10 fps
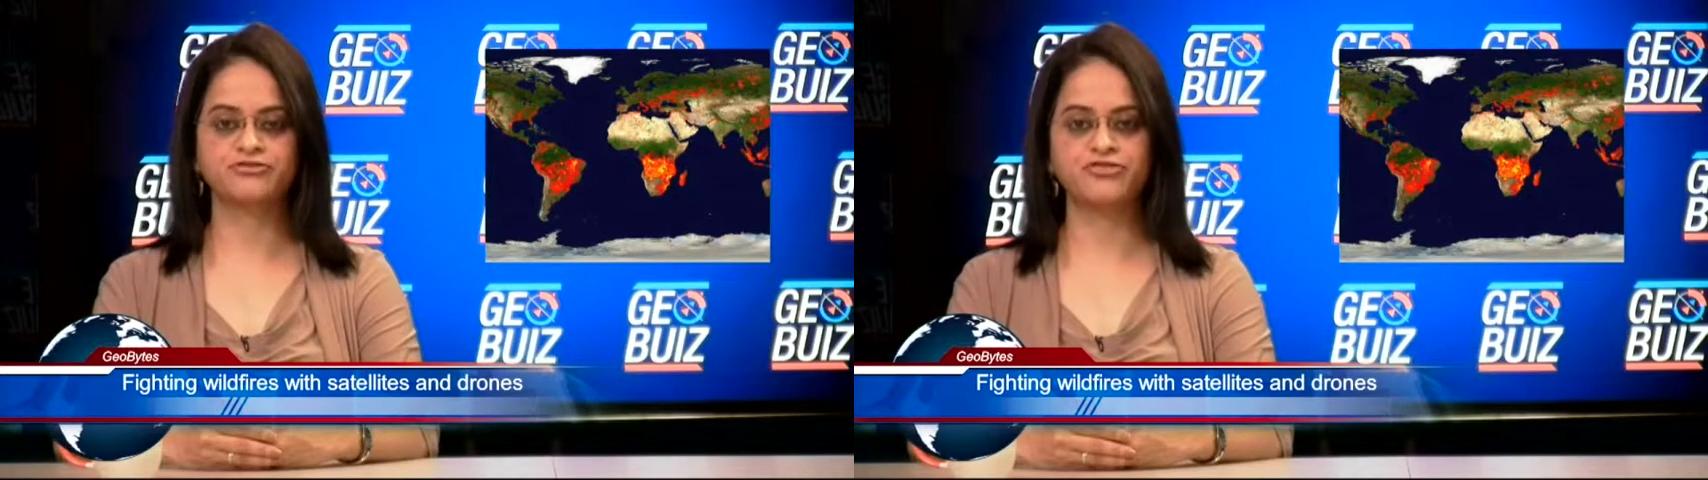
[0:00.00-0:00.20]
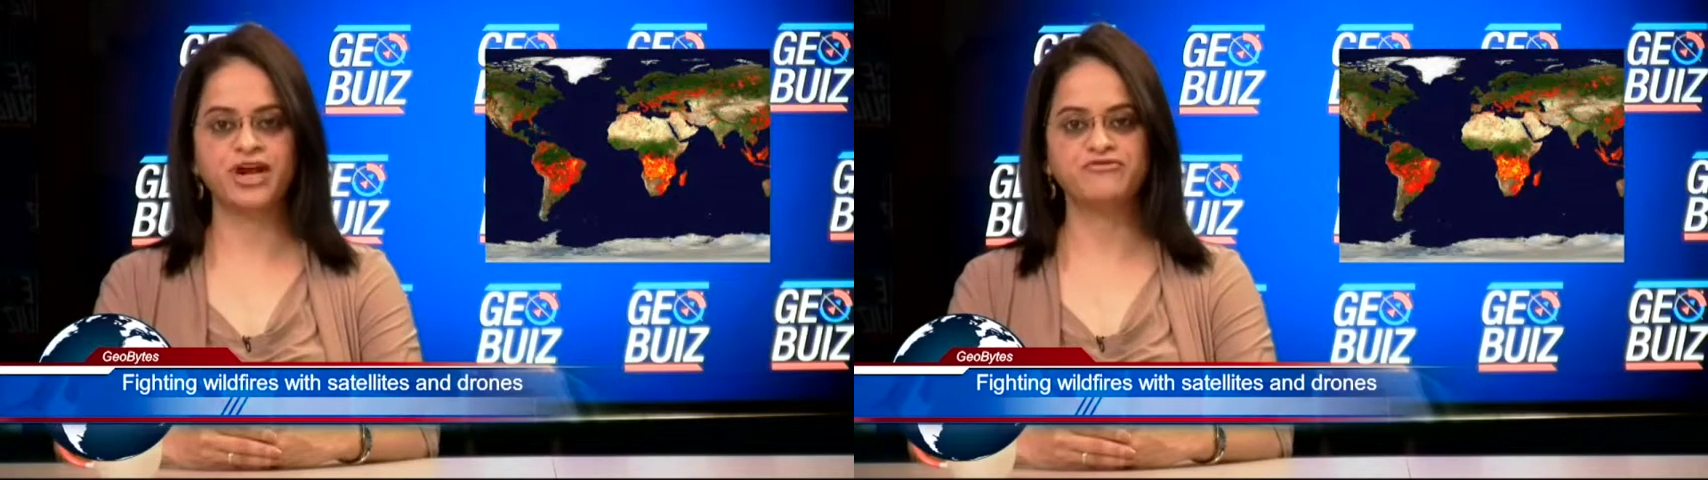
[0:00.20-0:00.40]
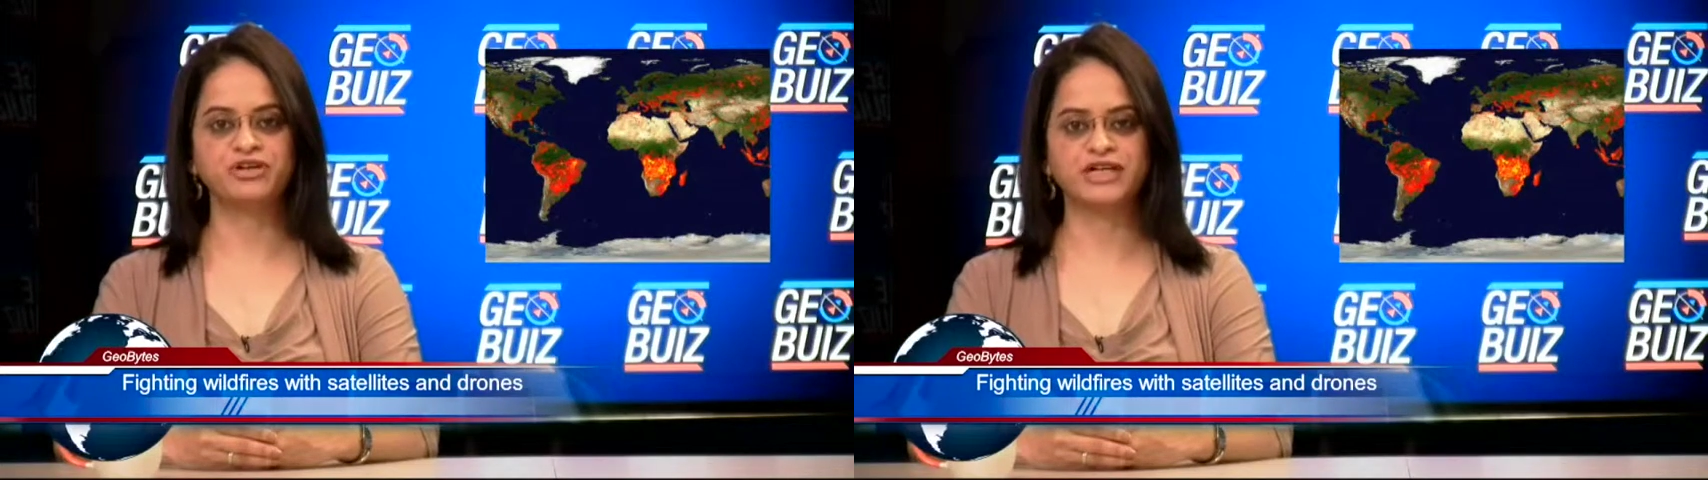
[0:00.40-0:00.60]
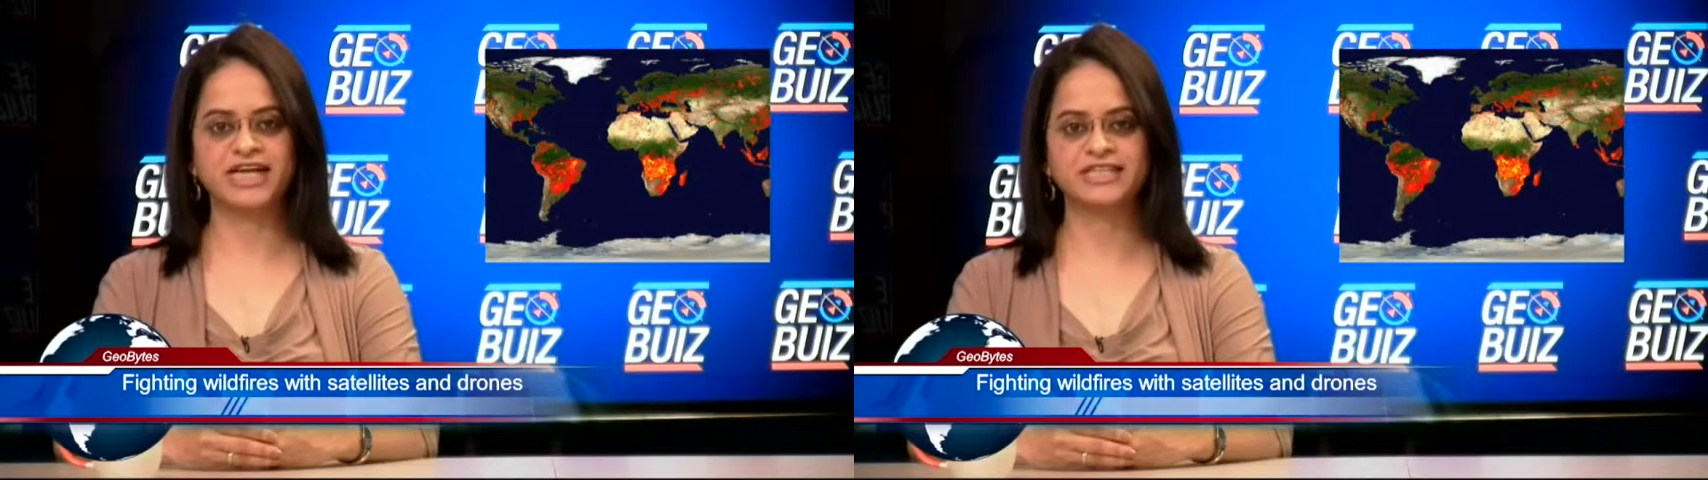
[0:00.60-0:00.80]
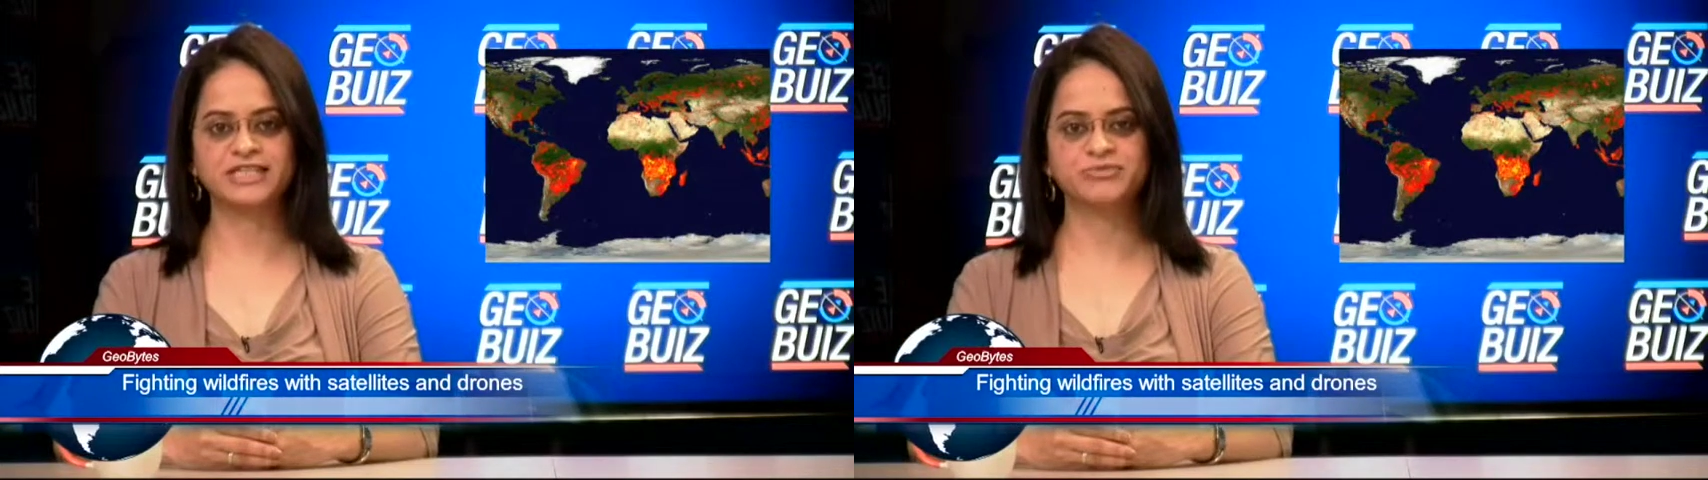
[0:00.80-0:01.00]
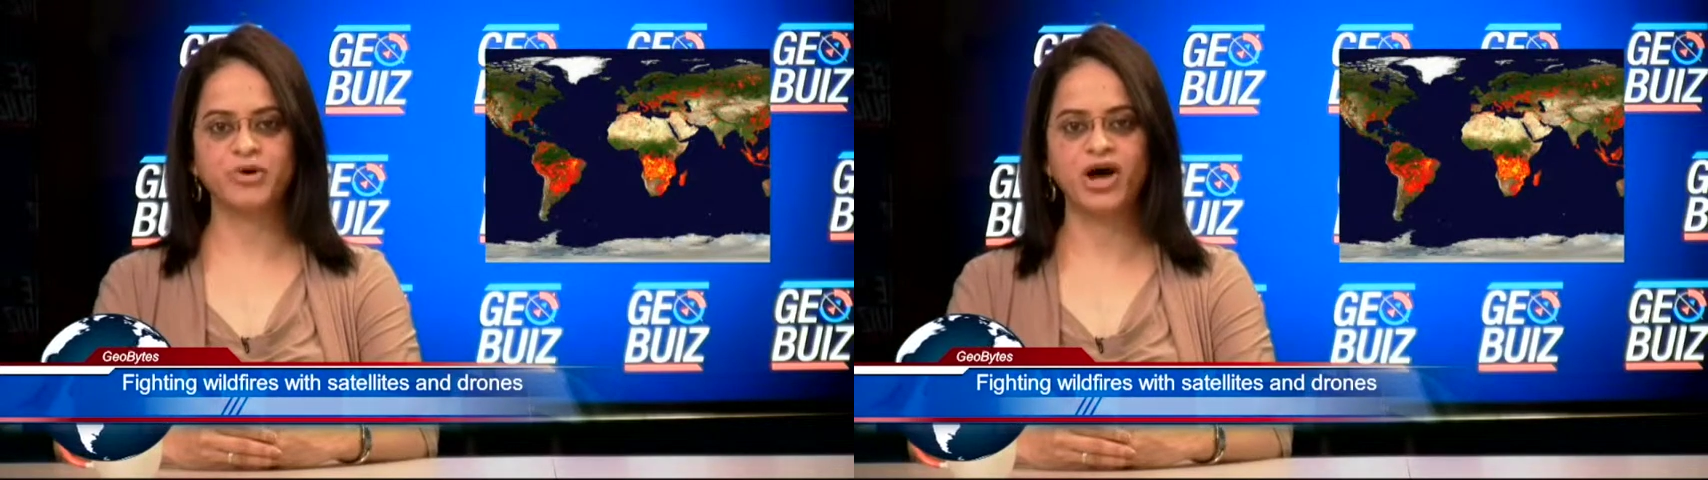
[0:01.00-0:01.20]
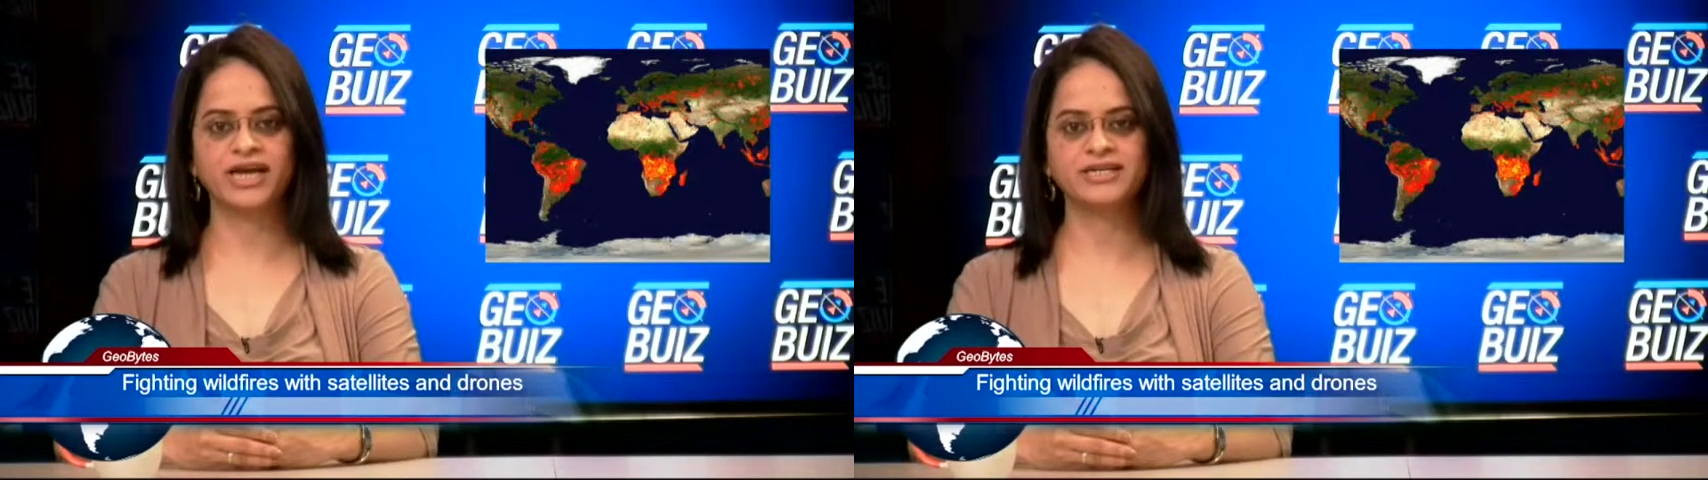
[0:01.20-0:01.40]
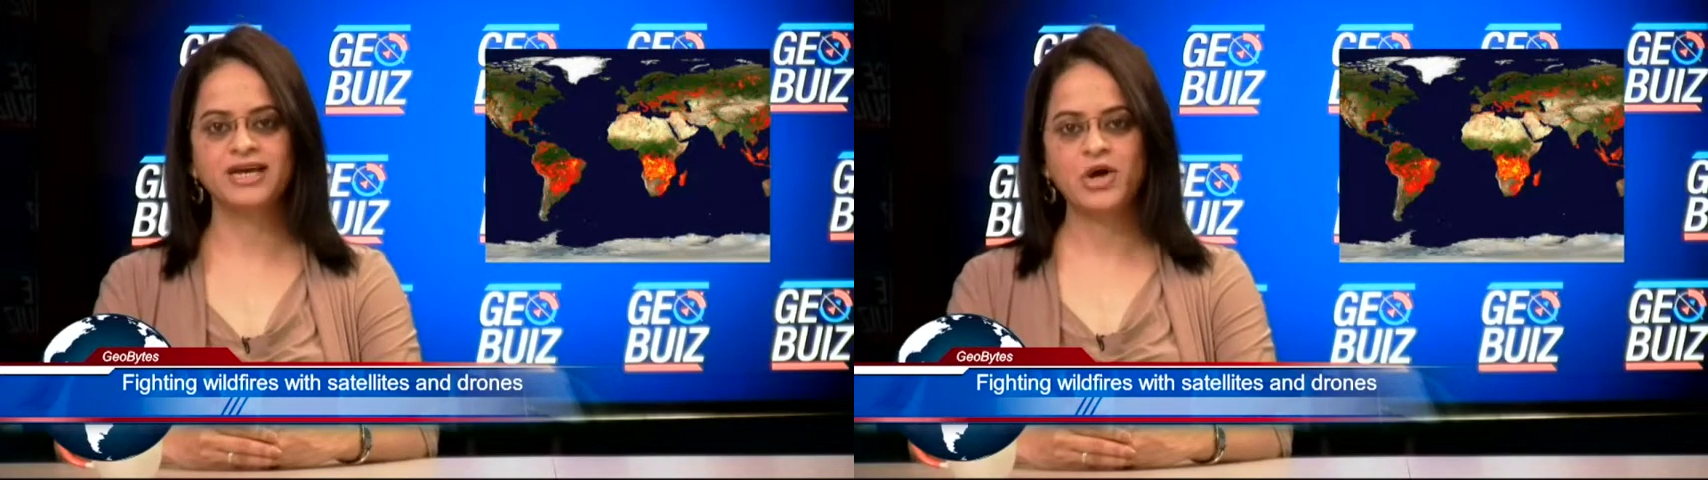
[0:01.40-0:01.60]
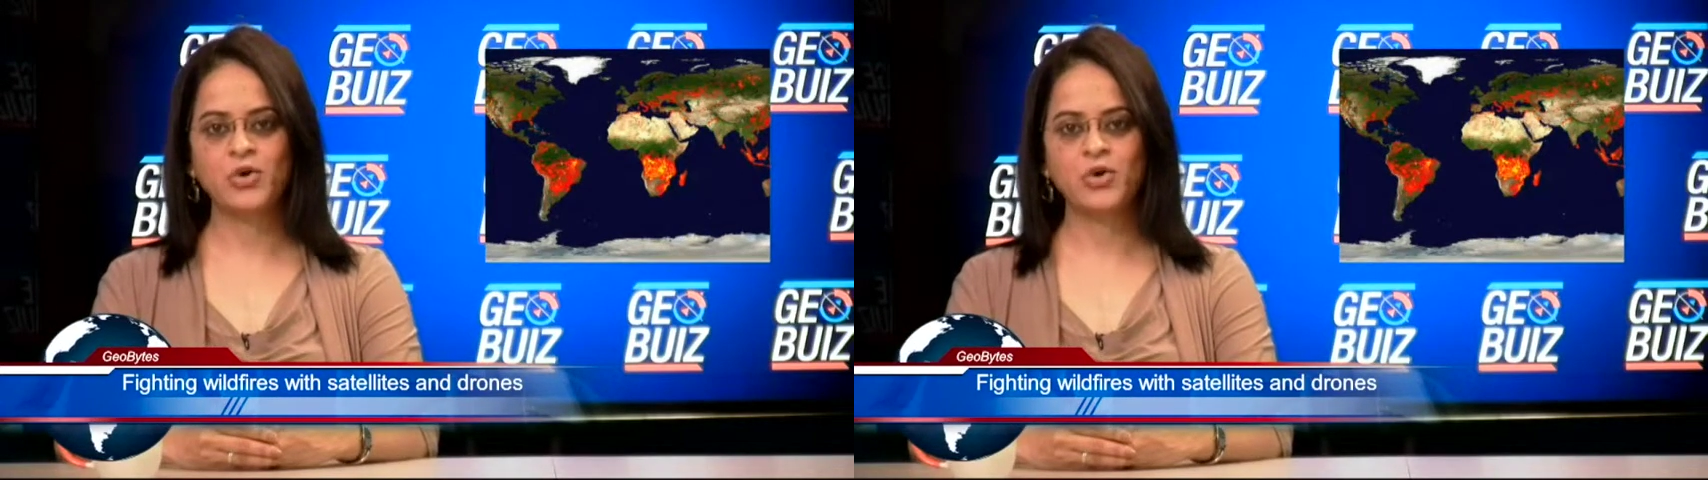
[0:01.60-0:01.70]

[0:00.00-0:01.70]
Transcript: framework at this point,